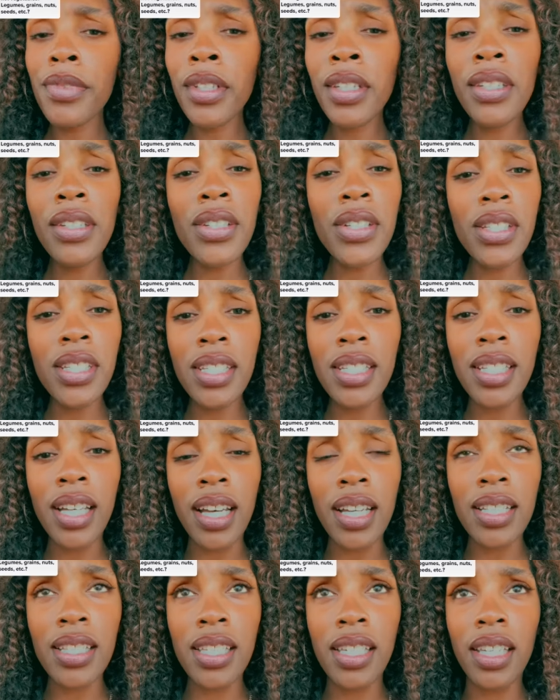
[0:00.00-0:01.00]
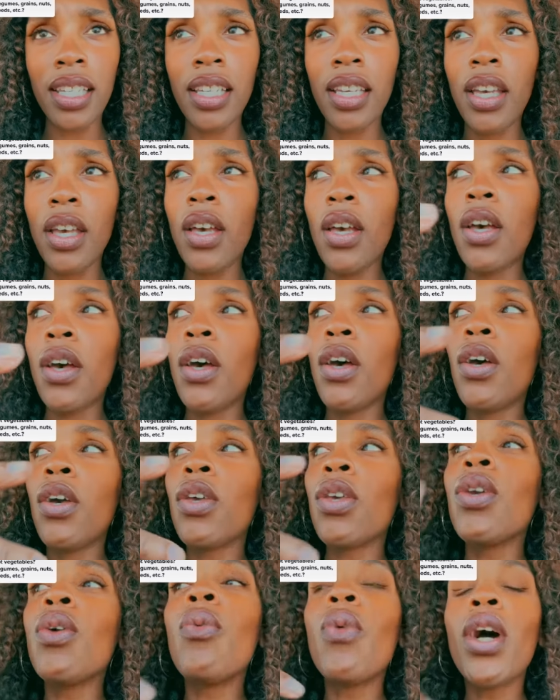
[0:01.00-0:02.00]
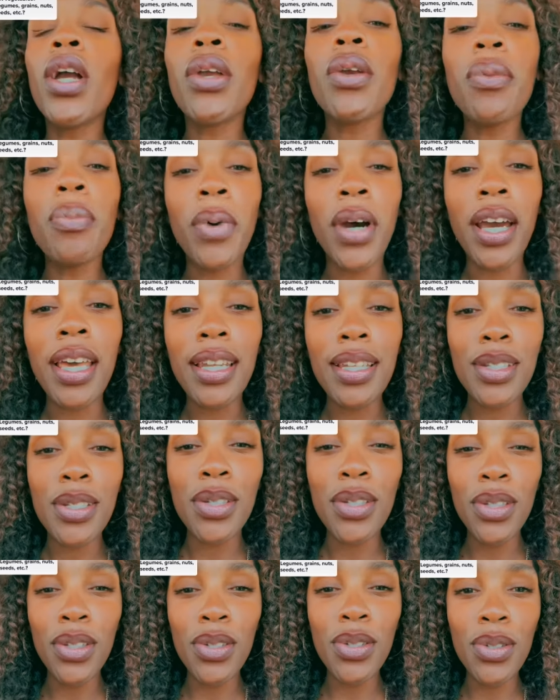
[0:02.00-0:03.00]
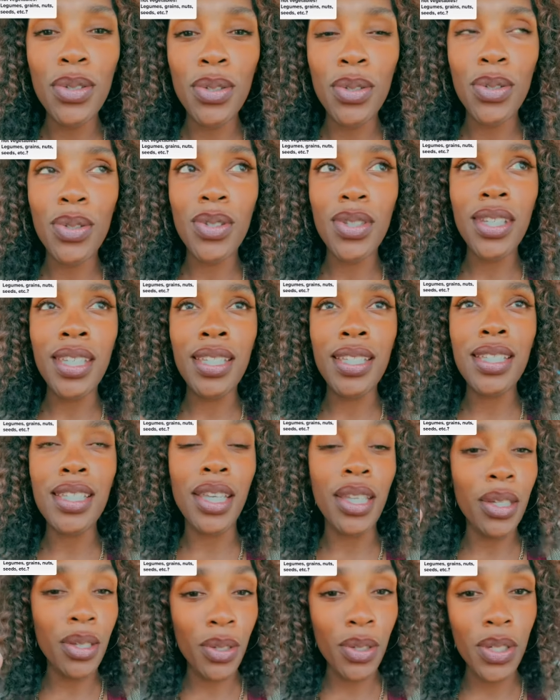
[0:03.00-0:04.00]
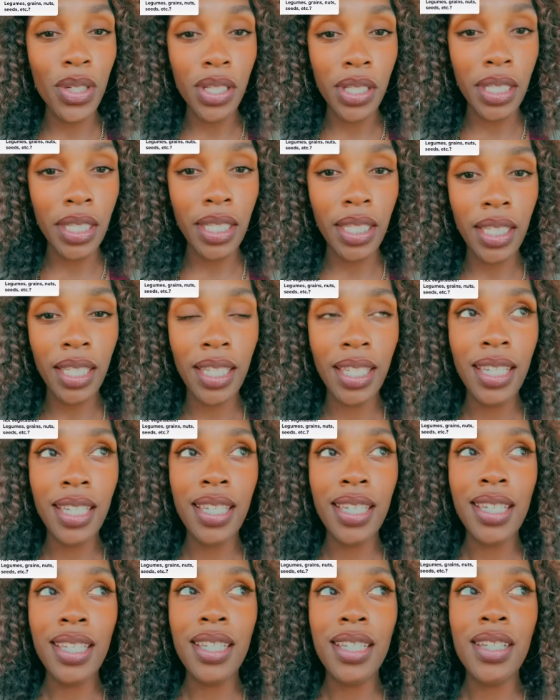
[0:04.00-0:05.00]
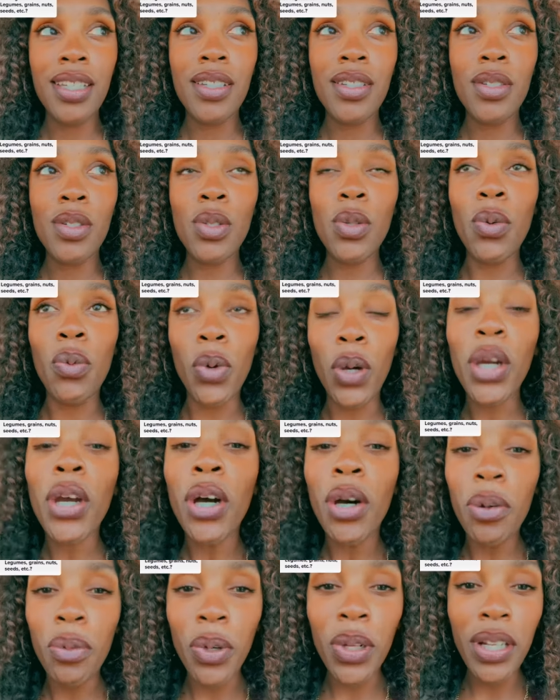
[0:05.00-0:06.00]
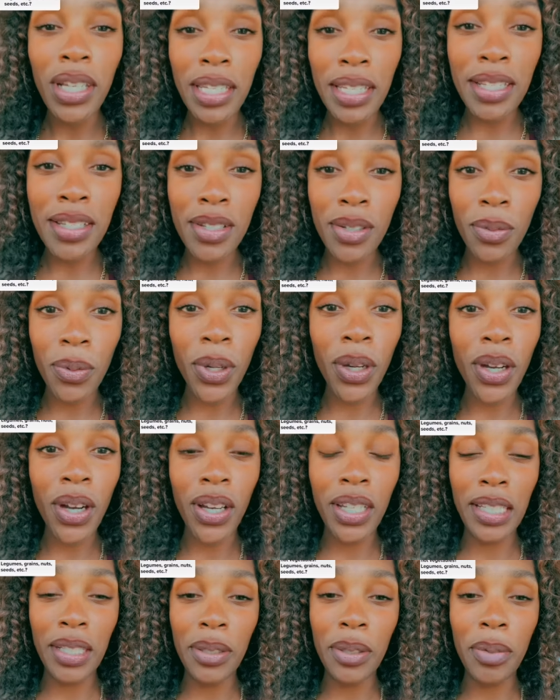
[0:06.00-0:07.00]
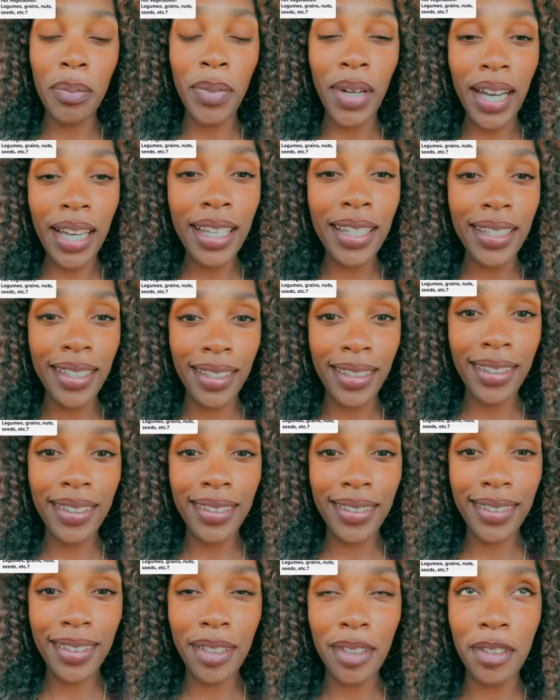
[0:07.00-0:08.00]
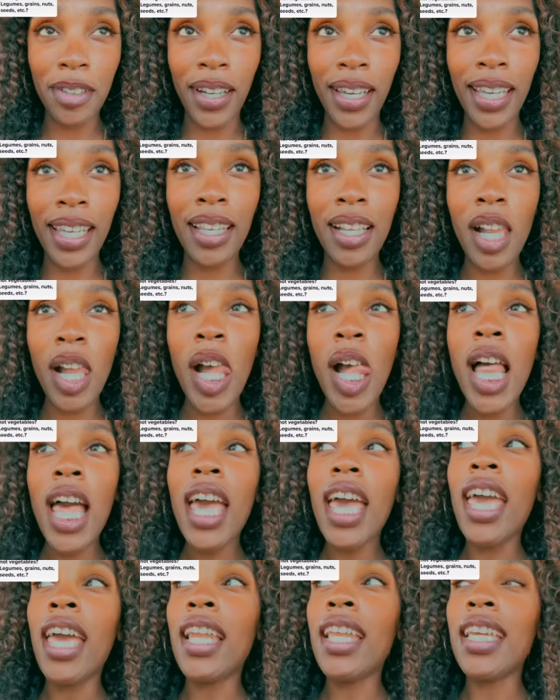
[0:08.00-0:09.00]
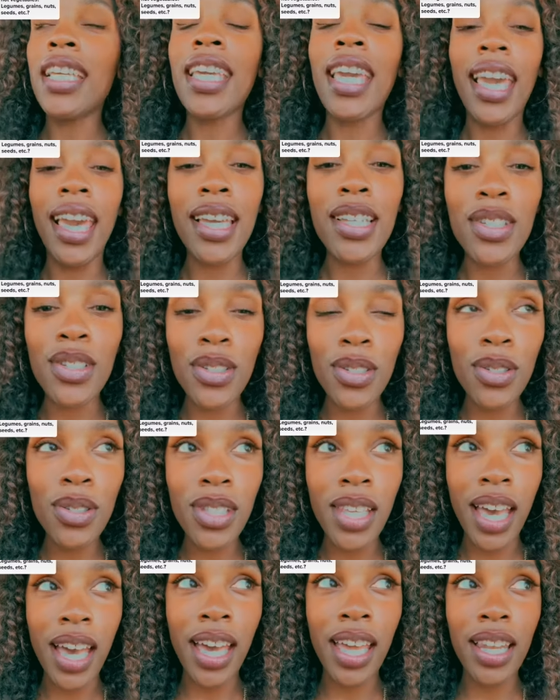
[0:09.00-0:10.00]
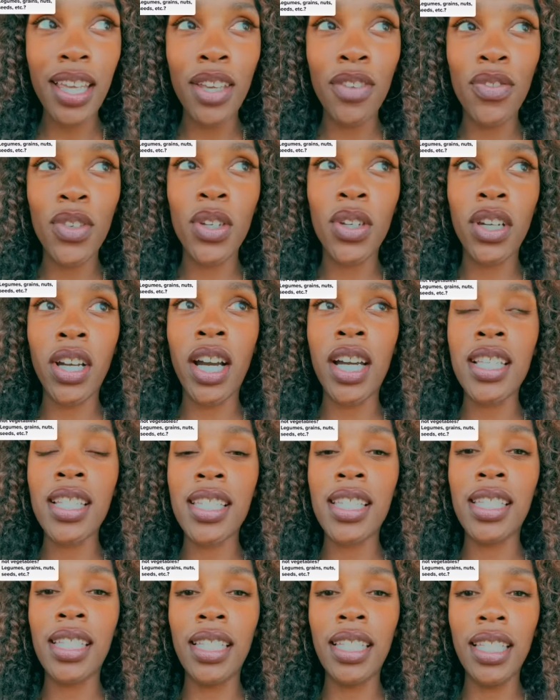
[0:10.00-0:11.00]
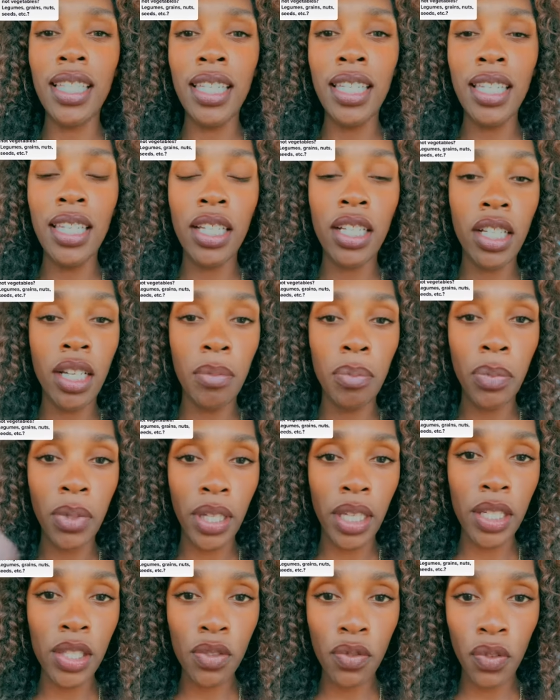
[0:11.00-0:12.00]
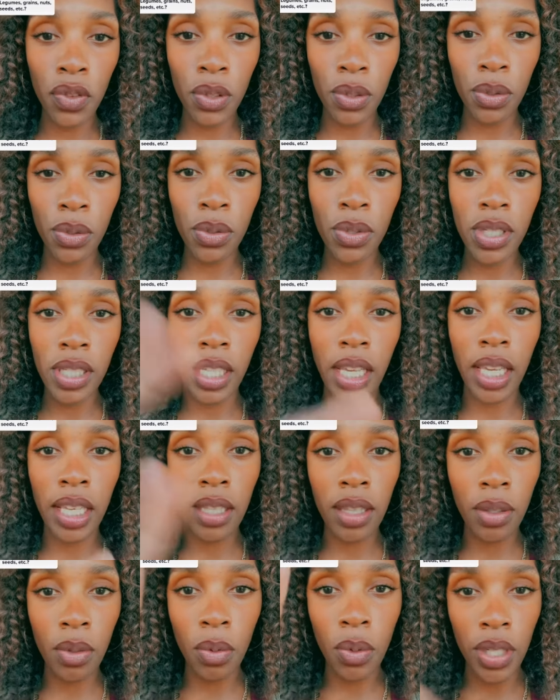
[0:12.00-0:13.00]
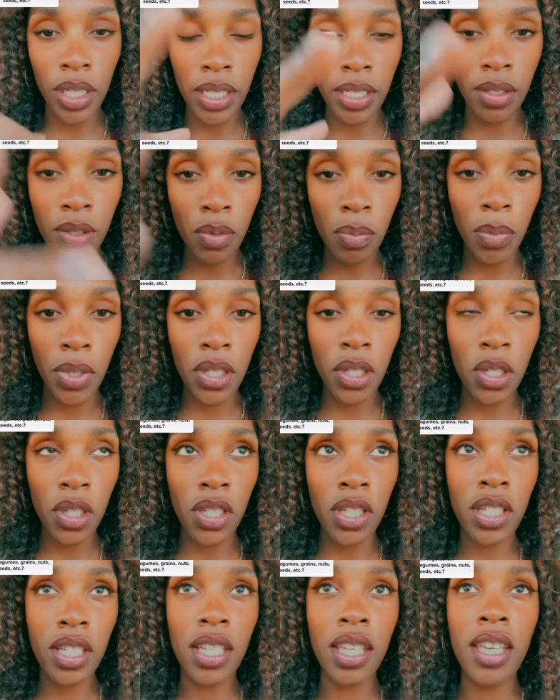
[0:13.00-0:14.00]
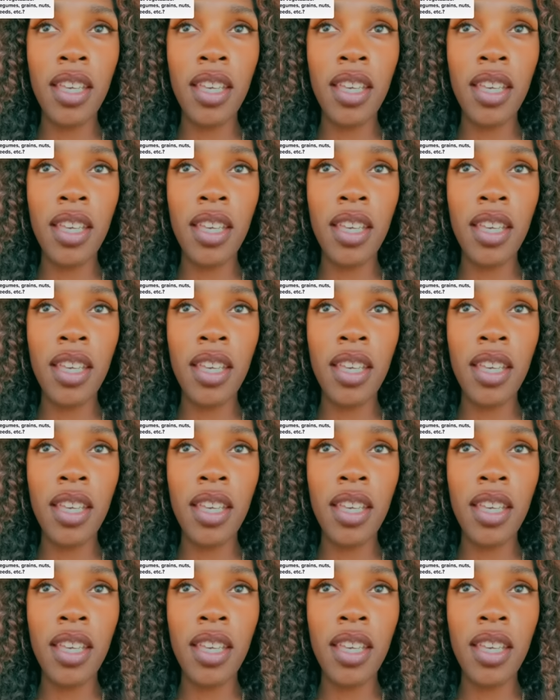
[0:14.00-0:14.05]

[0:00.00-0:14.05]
you're detoxing, you want your body to use its energy to work on what it needs to work on in your body, right? And it can't do that if you're constantly eating complex foods like the ones you mentioned